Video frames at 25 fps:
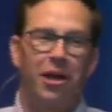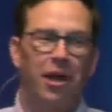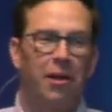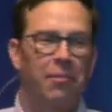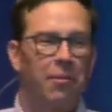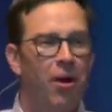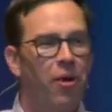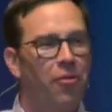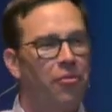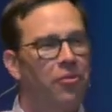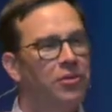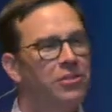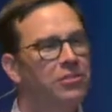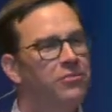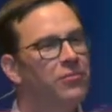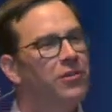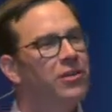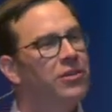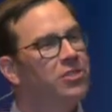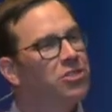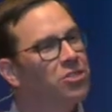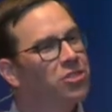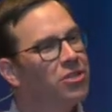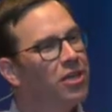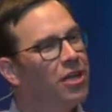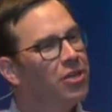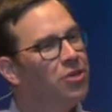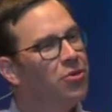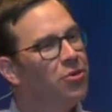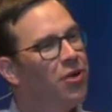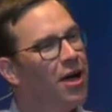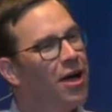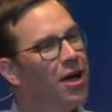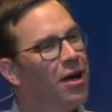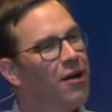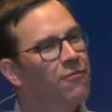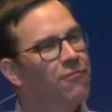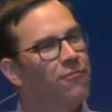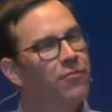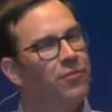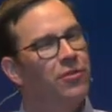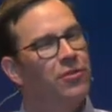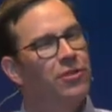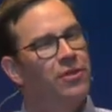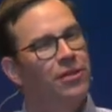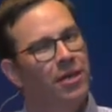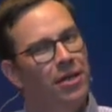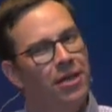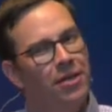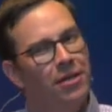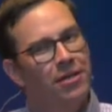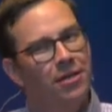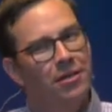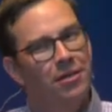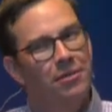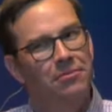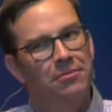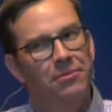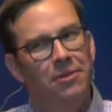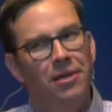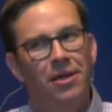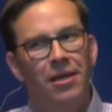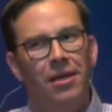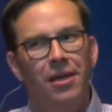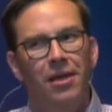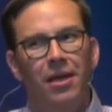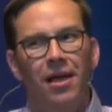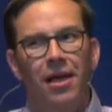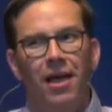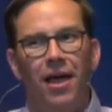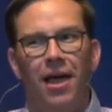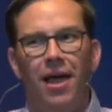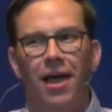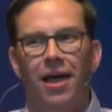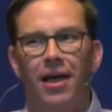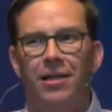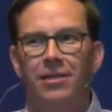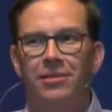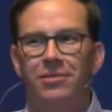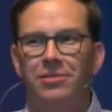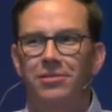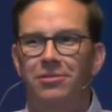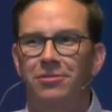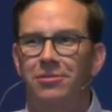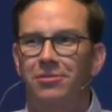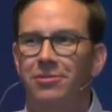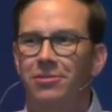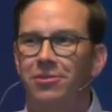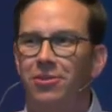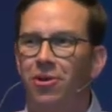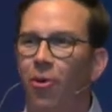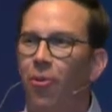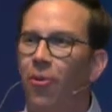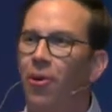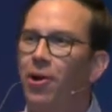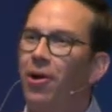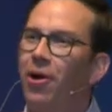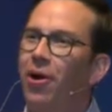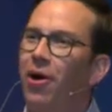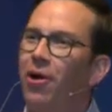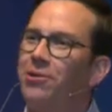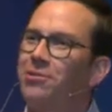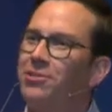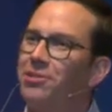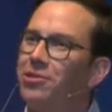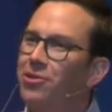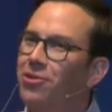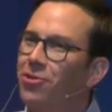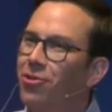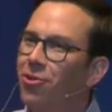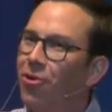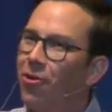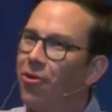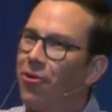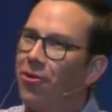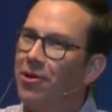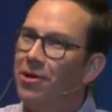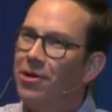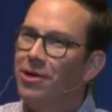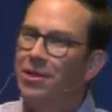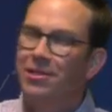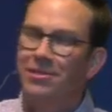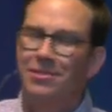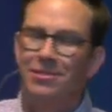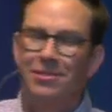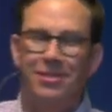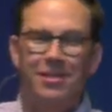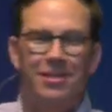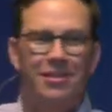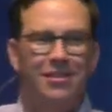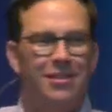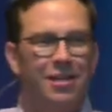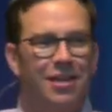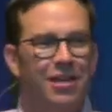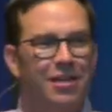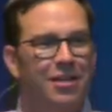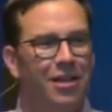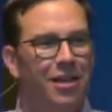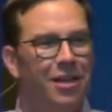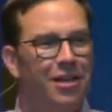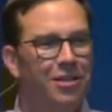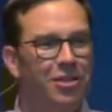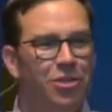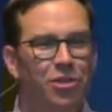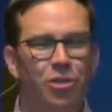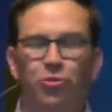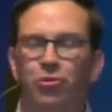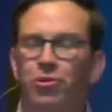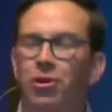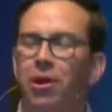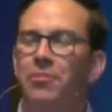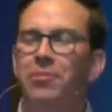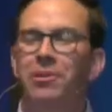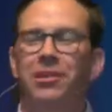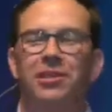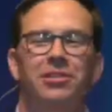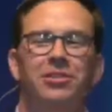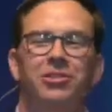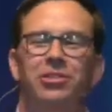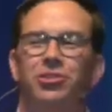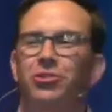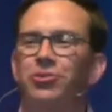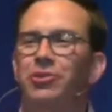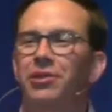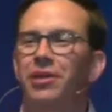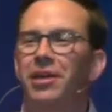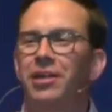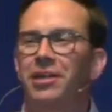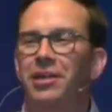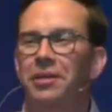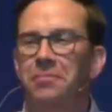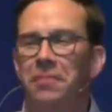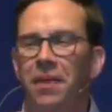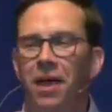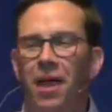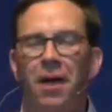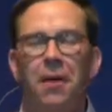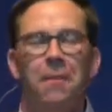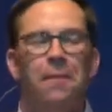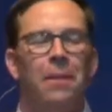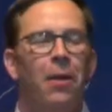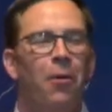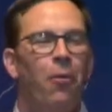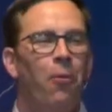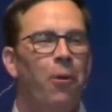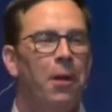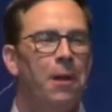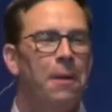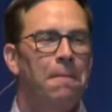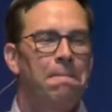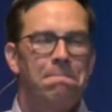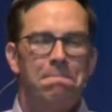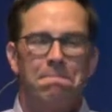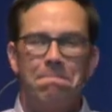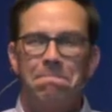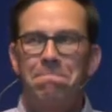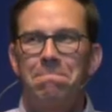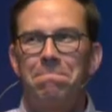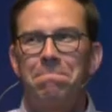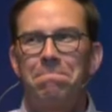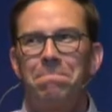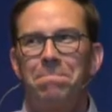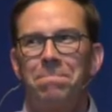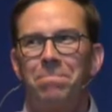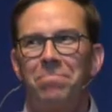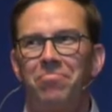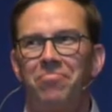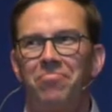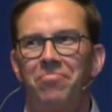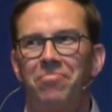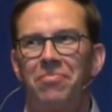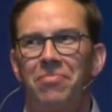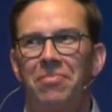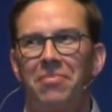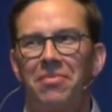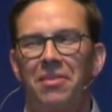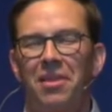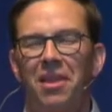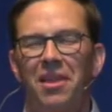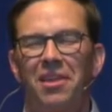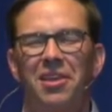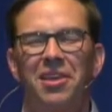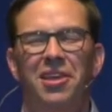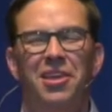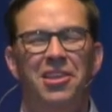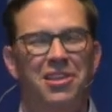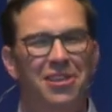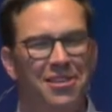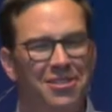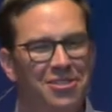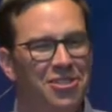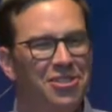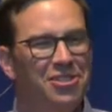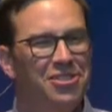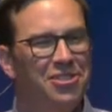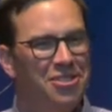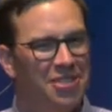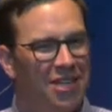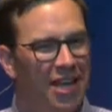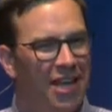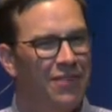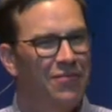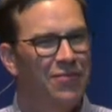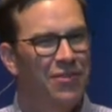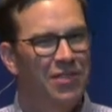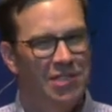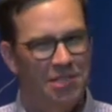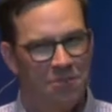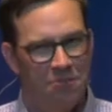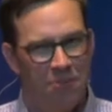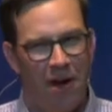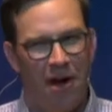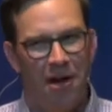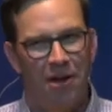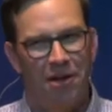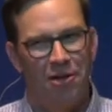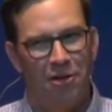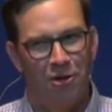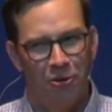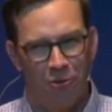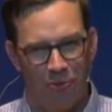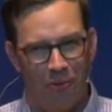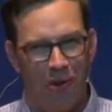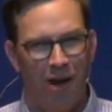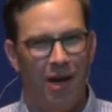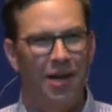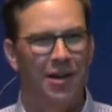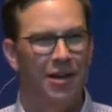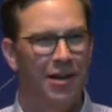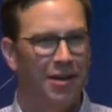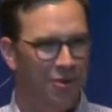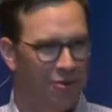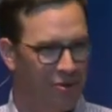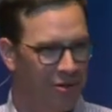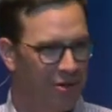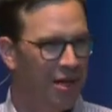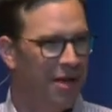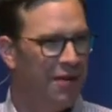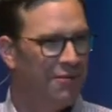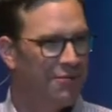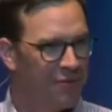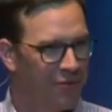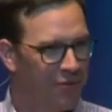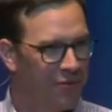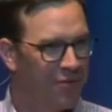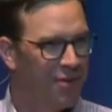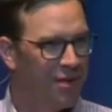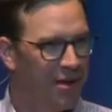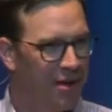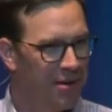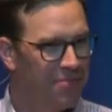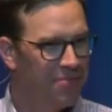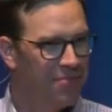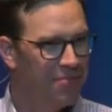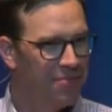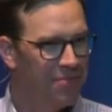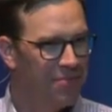about this vision that you have for the kingdom and going on to glory and, and, and, and you coming into your kingdom, well, can you just save the spot at your right and your left for them?